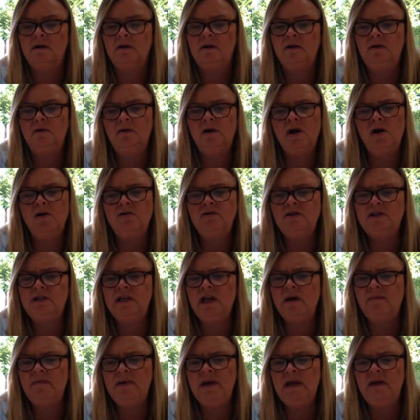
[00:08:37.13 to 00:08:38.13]
"You can't
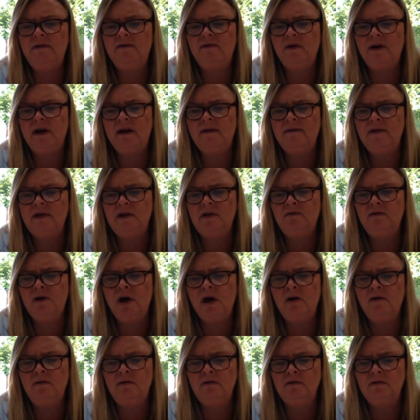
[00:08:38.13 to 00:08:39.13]
stay up here forever, you
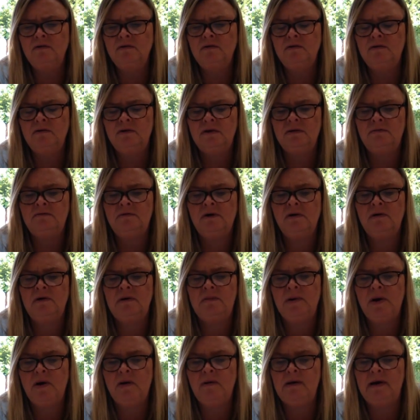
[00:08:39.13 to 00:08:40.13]
know," the
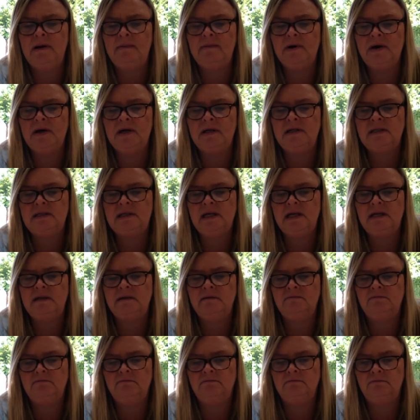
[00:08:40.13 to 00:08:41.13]
roly-poly bird
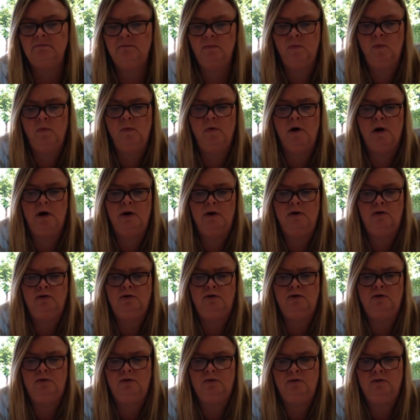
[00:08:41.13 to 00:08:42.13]
said. "Why
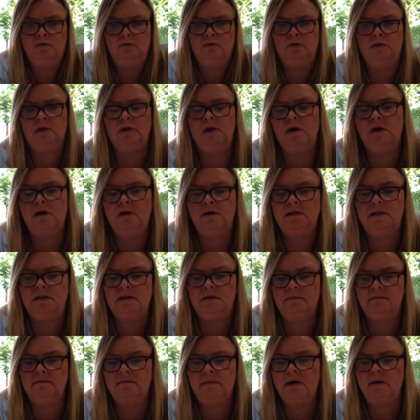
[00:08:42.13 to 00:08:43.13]
not?"
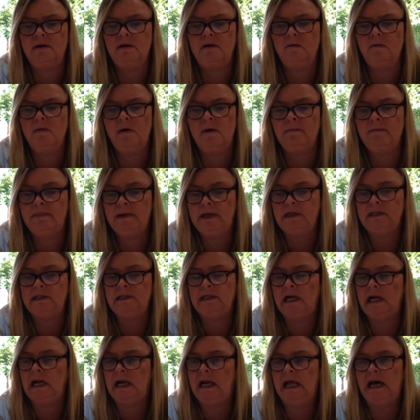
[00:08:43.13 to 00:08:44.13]
asked Mugglewump.
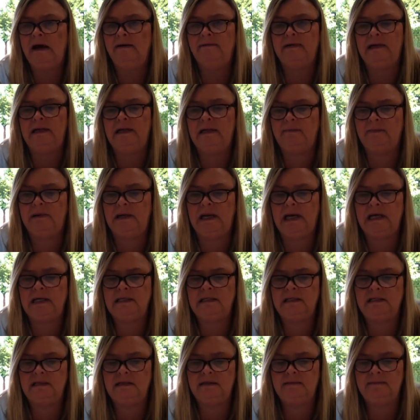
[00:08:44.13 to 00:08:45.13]
"It's a lovely
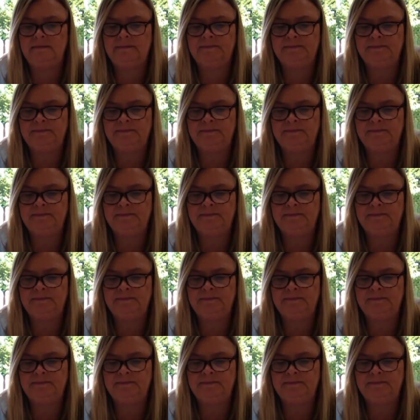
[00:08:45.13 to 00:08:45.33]
place."